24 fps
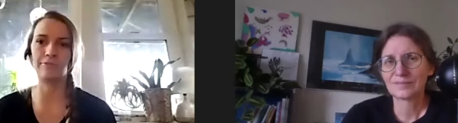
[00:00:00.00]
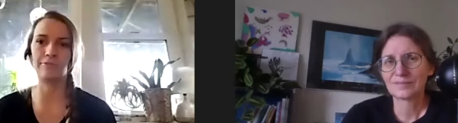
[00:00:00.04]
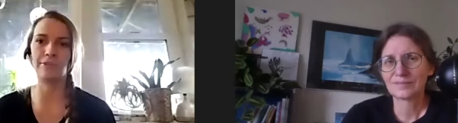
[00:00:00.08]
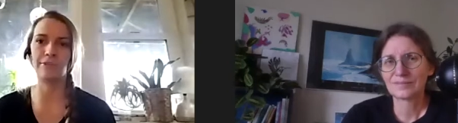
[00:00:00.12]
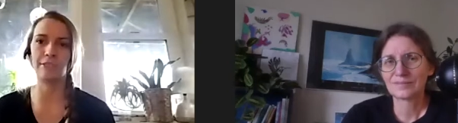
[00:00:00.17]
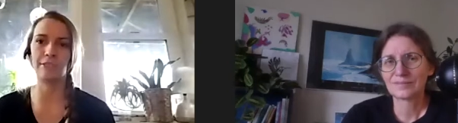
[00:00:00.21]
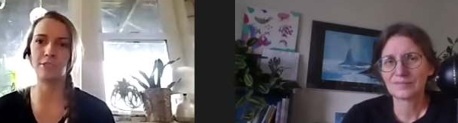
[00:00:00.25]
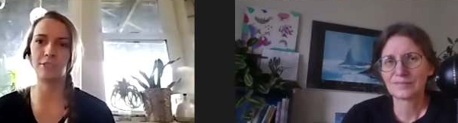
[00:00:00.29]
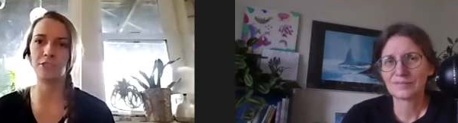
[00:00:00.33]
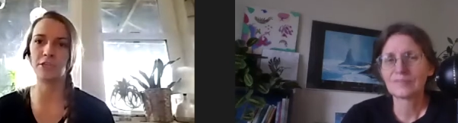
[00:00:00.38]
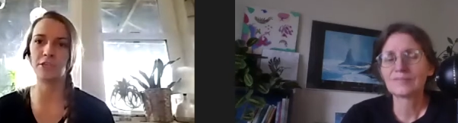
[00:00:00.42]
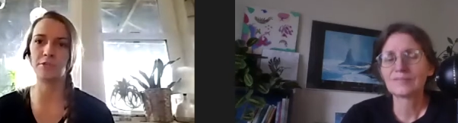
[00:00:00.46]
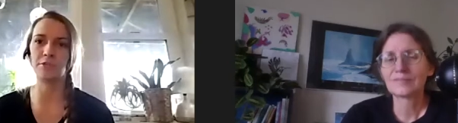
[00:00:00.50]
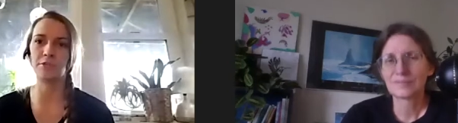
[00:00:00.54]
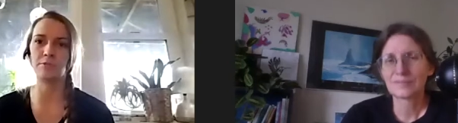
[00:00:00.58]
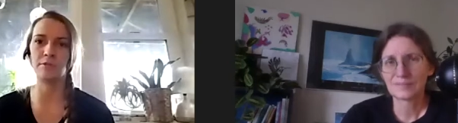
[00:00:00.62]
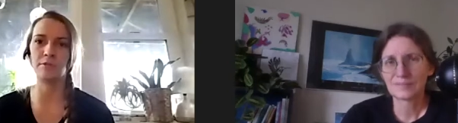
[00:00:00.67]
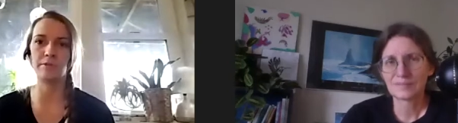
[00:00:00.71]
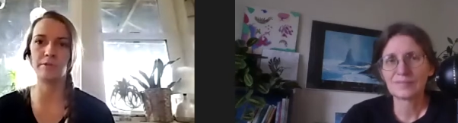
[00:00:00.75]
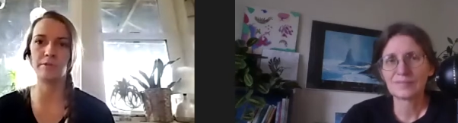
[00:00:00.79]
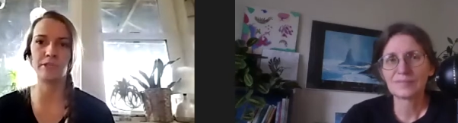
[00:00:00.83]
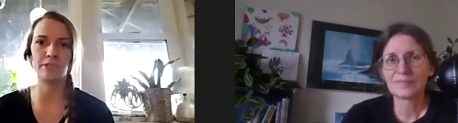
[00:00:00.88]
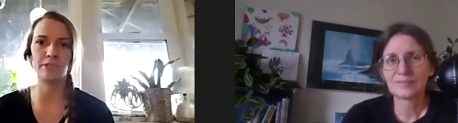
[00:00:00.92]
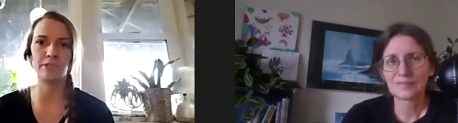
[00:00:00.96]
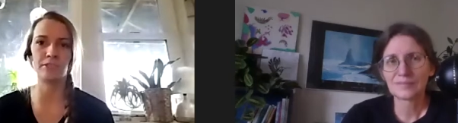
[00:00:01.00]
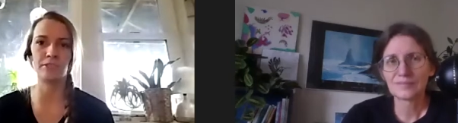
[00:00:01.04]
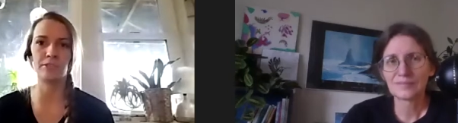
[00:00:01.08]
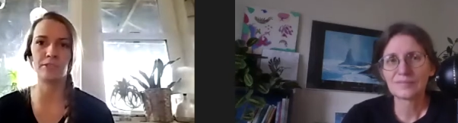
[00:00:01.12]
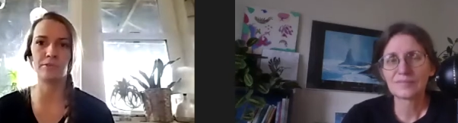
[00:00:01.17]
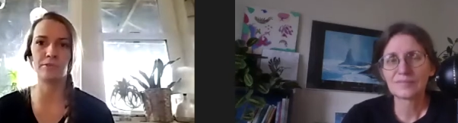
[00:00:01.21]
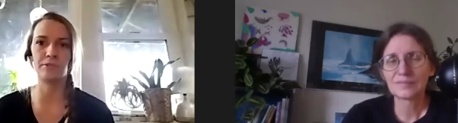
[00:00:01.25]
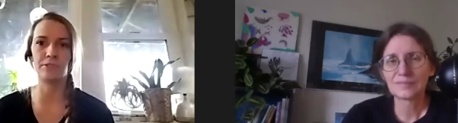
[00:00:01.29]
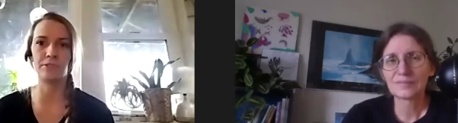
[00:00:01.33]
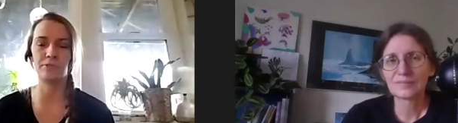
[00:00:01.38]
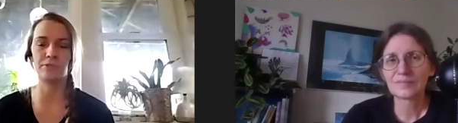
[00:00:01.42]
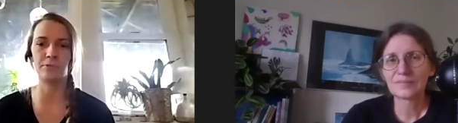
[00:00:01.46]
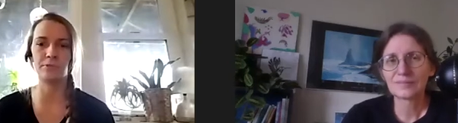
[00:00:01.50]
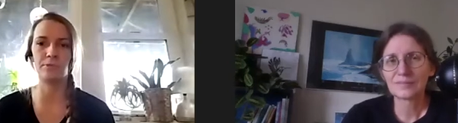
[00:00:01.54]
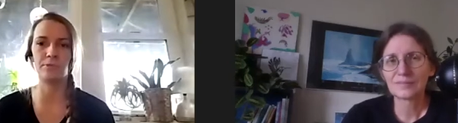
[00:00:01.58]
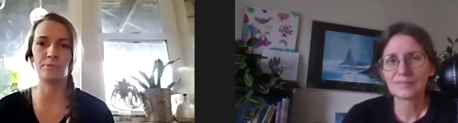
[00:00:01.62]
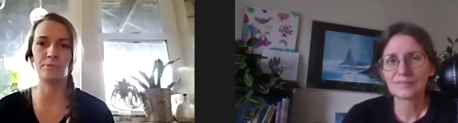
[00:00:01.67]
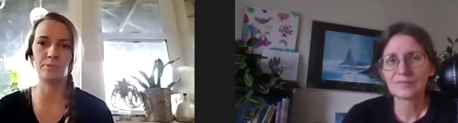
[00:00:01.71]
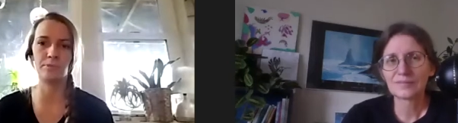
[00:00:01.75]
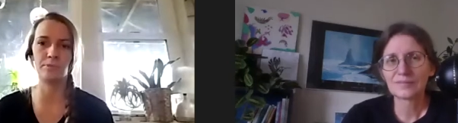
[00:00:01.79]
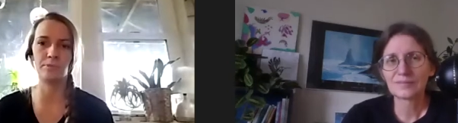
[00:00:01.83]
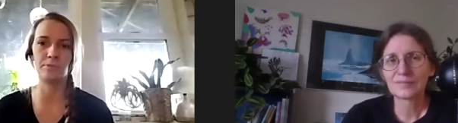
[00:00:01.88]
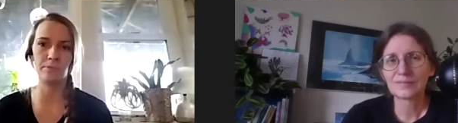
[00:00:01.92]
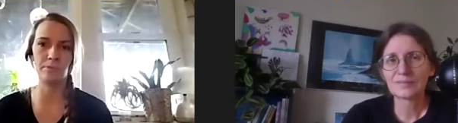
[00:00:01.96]
Speaker 1: fish and what we can do to
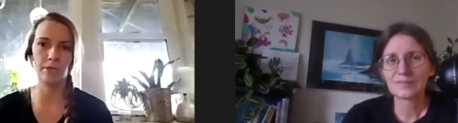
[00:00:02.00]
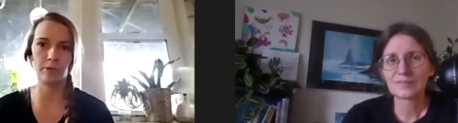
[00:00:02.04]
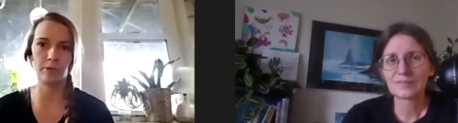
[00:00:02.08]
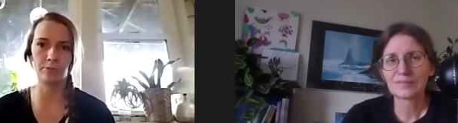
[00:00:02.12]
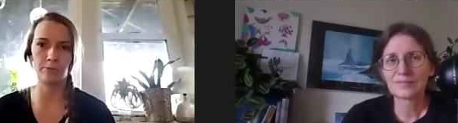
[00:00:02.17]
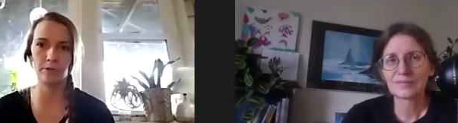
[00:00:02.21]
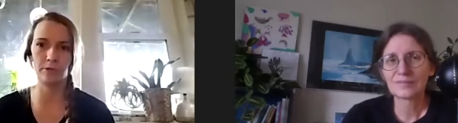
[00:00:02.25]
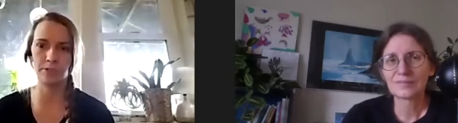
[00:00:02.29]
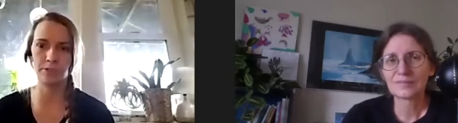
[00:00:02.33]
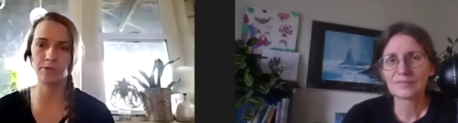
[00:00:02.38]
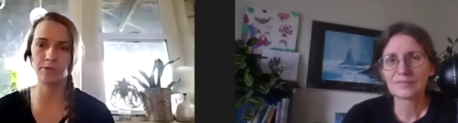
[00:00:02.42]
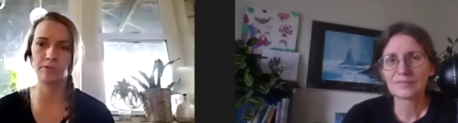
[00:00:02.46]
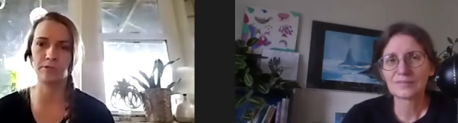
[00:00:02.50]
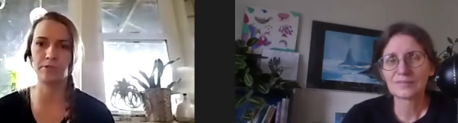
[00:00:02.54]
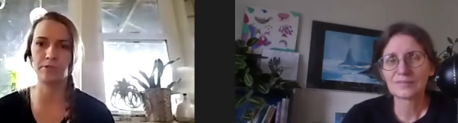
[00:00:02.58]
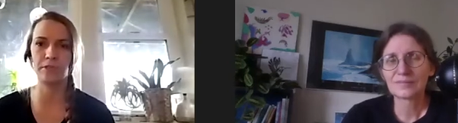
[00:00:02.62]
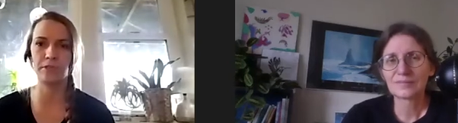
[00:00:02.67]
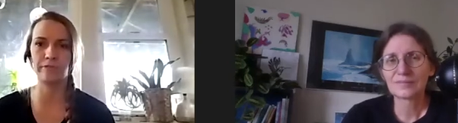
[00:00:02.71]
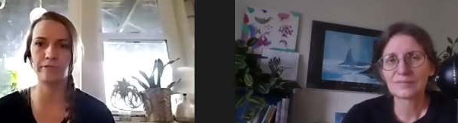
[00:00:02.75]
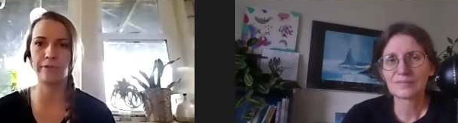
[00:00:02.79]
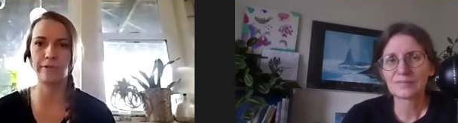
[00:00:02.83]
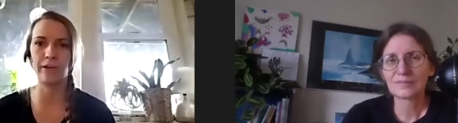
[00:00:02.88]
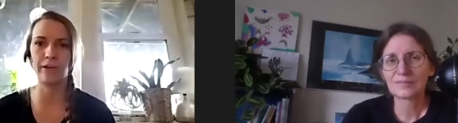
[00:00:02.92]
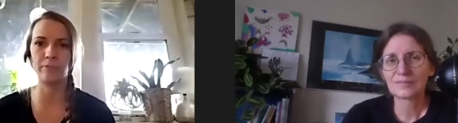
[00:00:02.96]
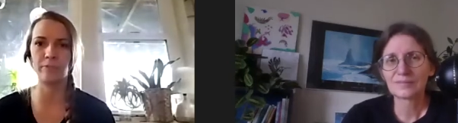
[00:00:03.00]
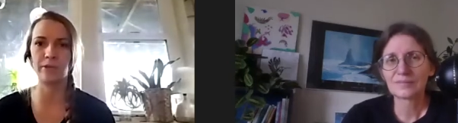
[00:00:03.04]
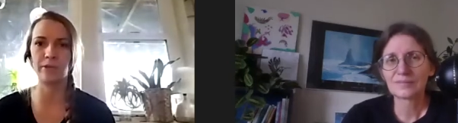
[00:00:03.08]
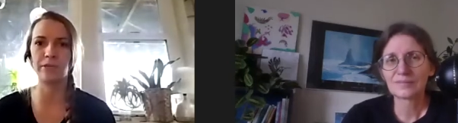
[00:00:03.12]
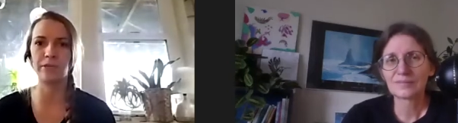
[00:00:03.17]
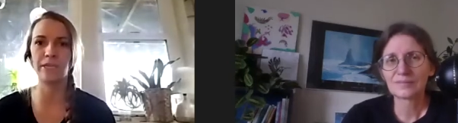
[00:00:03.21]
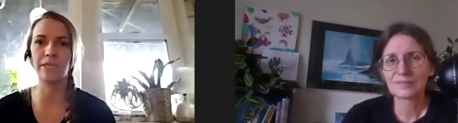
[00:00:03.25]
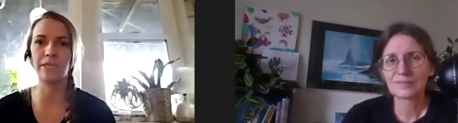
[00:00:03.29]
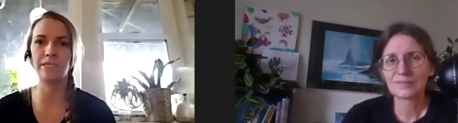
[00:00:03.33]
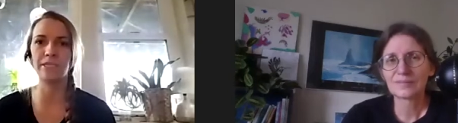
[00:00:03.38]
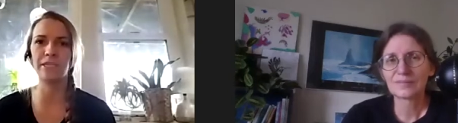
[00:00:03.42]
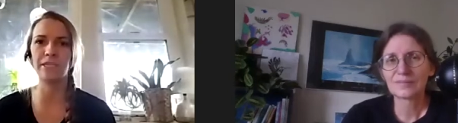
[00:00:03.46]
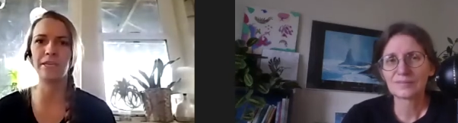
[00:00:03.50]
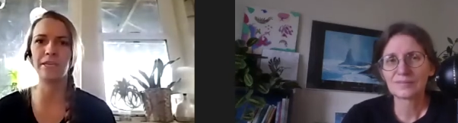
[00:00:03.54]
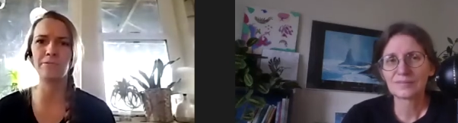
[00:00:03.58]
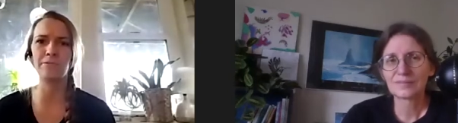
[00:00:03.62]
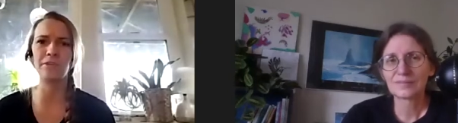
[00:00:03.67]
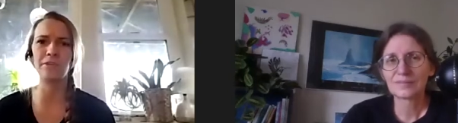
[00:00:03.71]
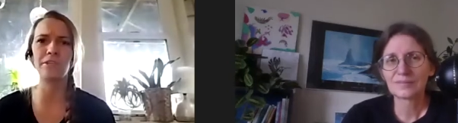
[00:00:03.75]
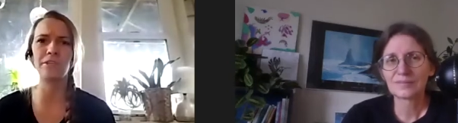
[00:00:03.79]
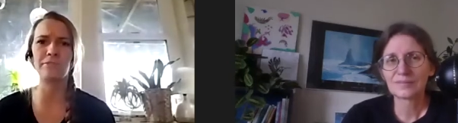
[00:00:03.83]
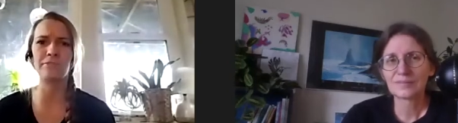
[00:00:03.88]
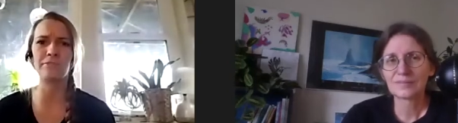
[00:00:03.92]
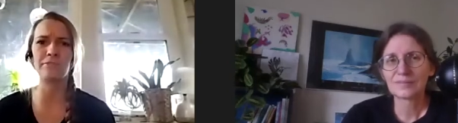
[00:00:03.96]
help preserve the environment and and
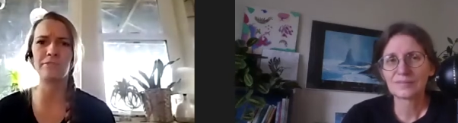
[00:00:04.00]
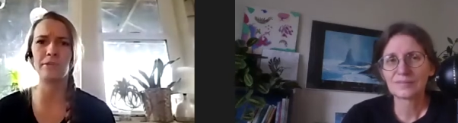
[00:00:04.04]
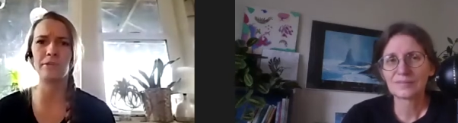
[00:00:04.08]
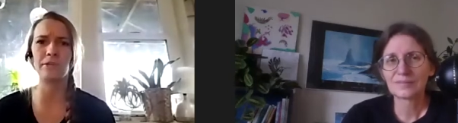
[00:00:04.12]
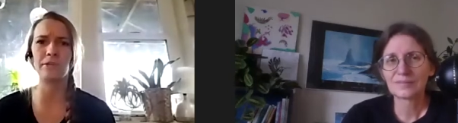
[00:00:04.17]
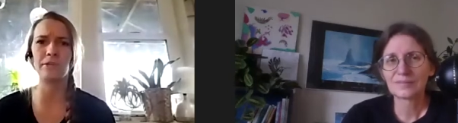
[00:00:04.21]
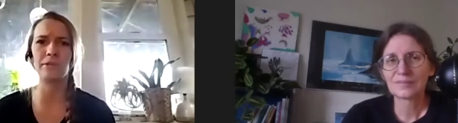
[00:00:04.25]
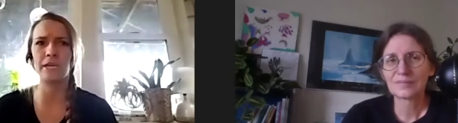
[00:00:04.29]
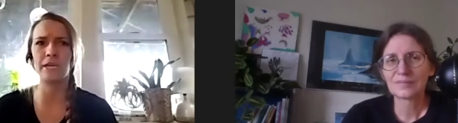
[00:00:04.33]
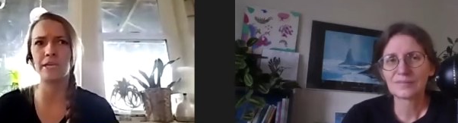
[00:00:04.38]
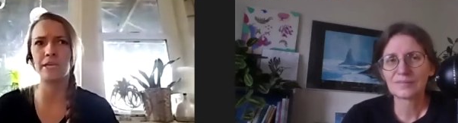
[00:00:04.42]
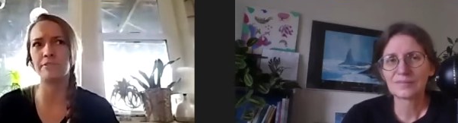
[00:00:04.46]
really for kind of